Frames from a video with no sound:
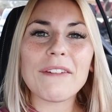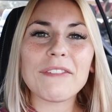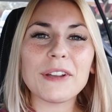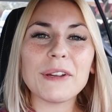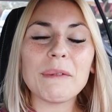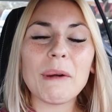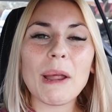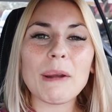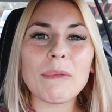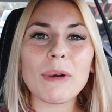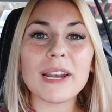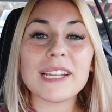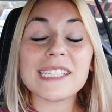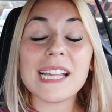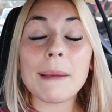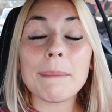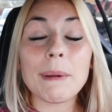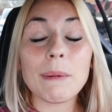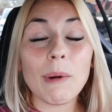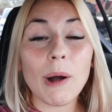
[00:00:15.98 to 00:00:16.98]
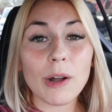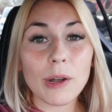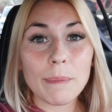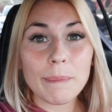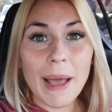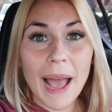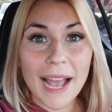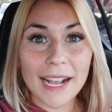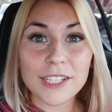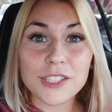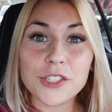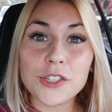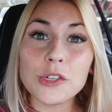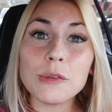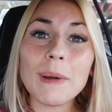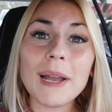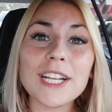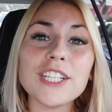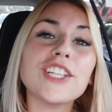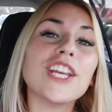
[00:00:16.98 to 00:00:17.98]
everyone, what is up and welcome back
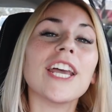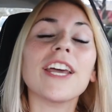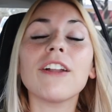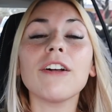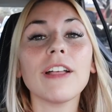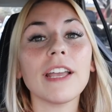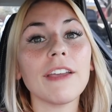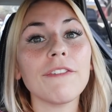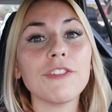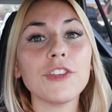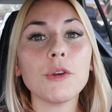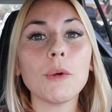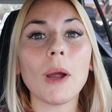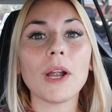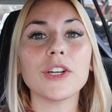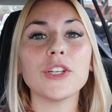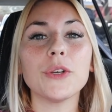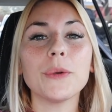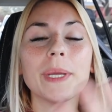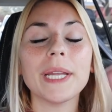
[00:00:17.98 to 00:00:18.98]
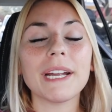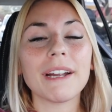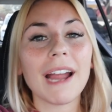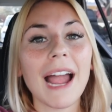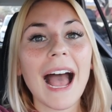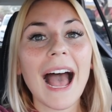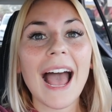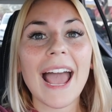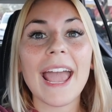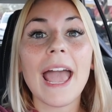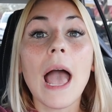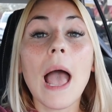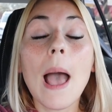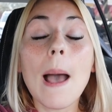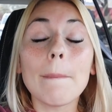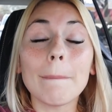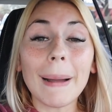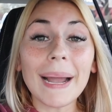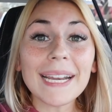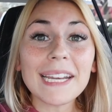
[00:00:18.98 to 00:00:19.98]
to my channel. If you are new here, hi,
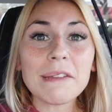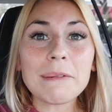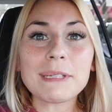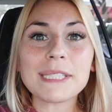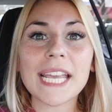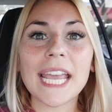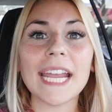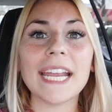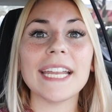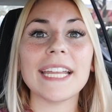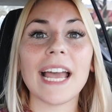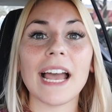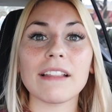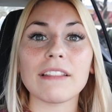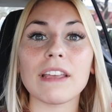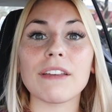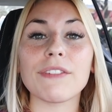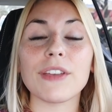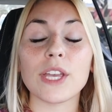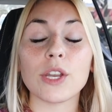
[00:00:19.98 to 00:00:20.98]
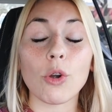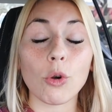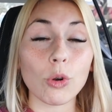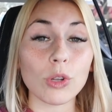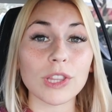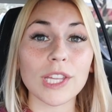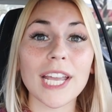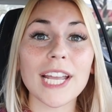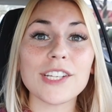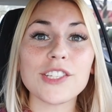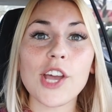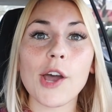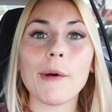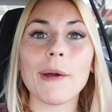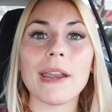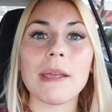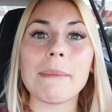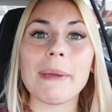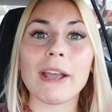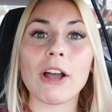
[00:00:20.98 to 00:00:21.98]
my name is Katie. I live in Orlando
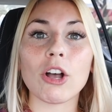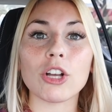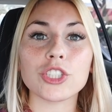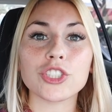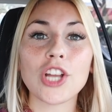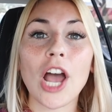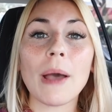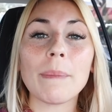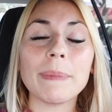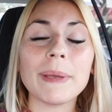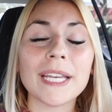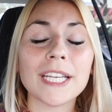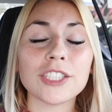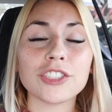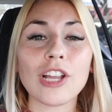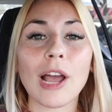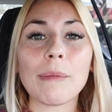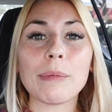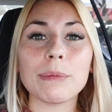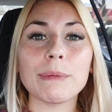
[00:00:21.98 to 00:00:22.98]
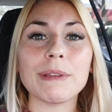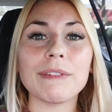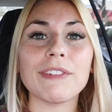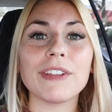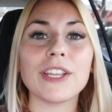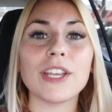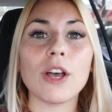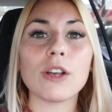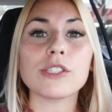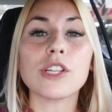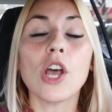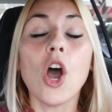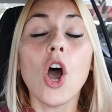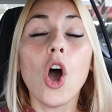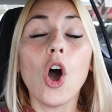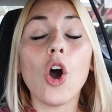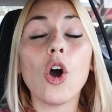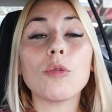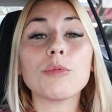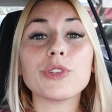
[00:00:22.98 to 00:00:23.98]
and I make all shopping, shop with me videos,
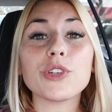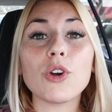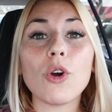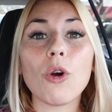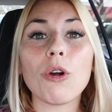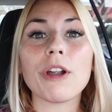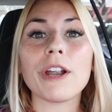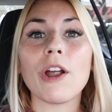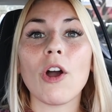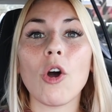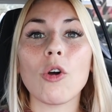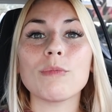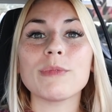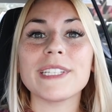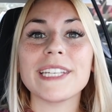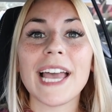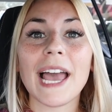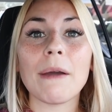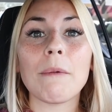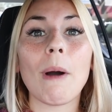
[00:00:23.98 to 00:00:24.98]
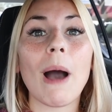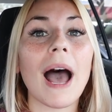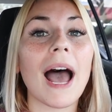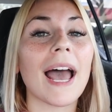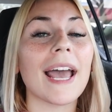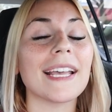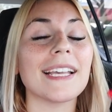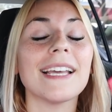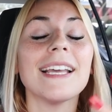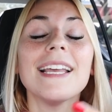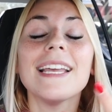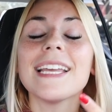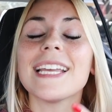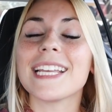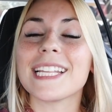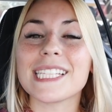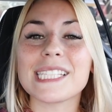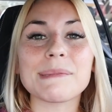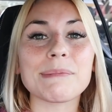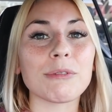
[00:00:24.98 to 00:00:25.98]
home decor, home D I Y,
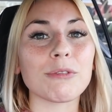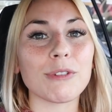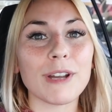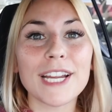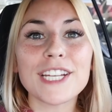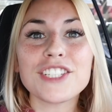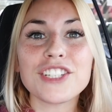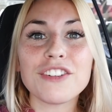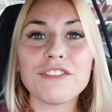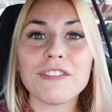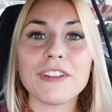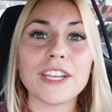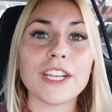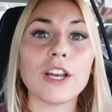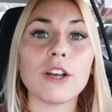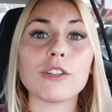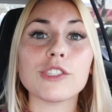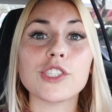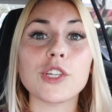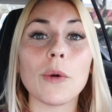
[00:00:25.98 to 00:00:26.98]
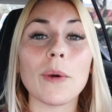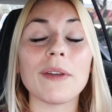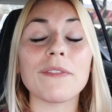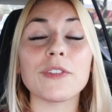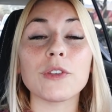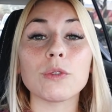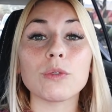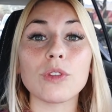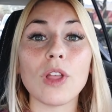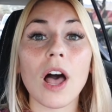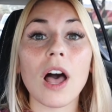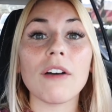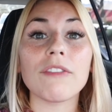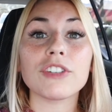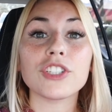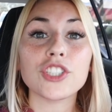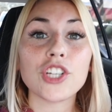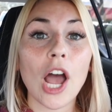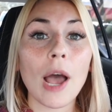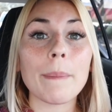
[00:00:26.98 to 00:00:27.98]
inspiration videos. So if you
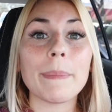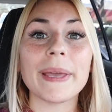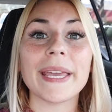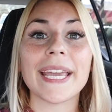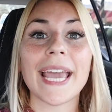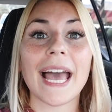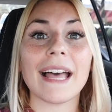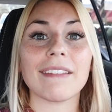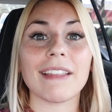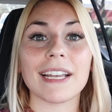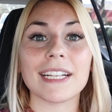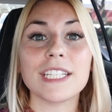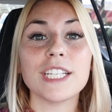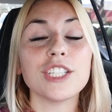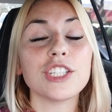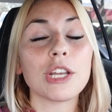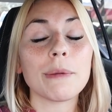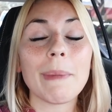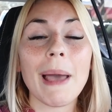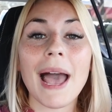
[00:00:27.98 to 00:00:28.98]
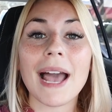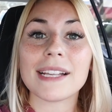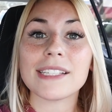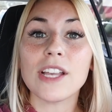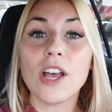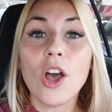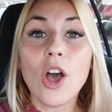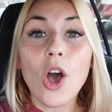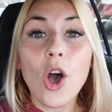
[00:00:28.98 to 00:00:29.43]
love shopping at like T J Maxx,